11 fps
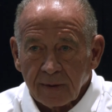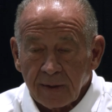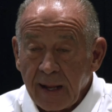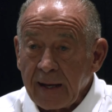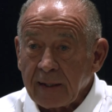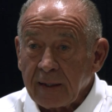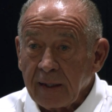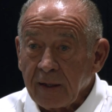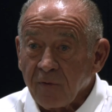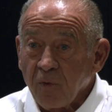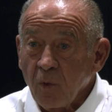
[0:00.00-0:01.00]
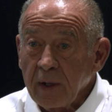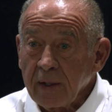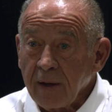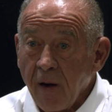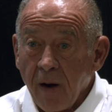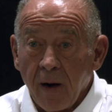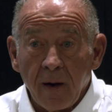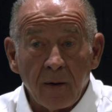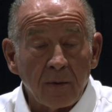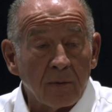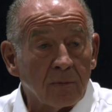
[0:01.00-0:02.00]
Like if we
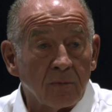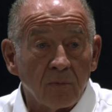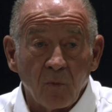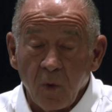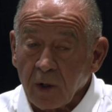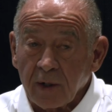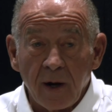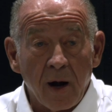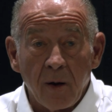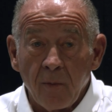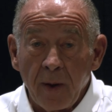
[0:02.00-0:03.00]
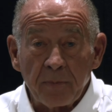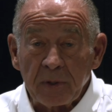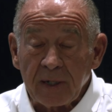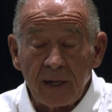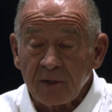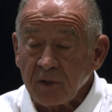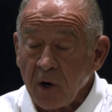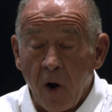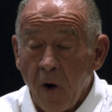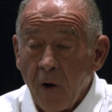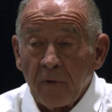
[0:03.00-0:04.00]
are working on our reputation
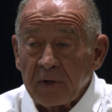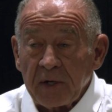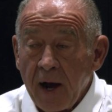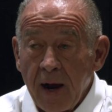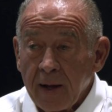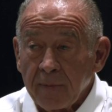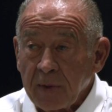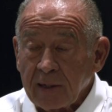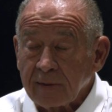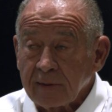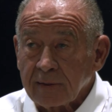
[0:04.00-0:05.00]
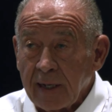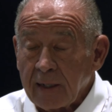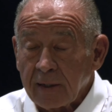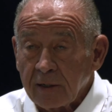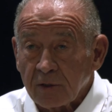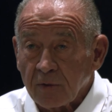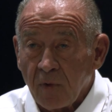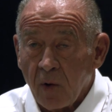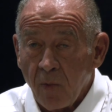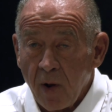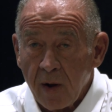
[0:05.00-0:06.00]
all the time, that's the exact nature of
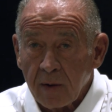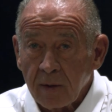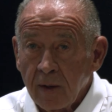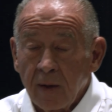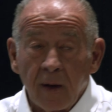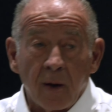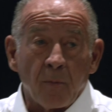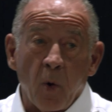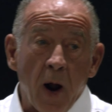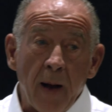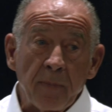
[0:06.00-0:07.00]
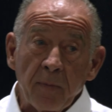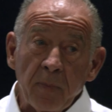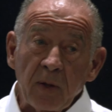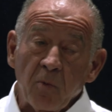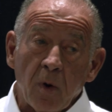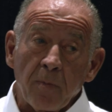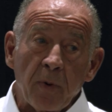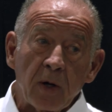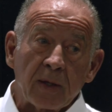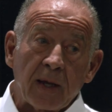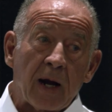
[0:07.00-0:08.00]
our wrong, probably we're
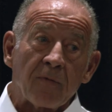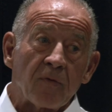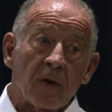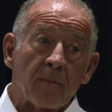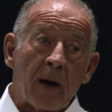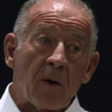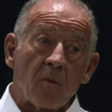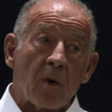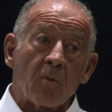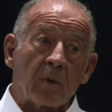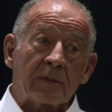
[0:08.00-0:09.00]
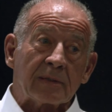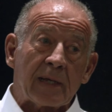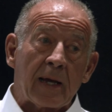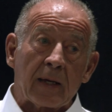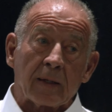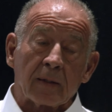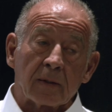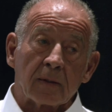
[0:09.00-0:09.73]
pretty careful about what we say.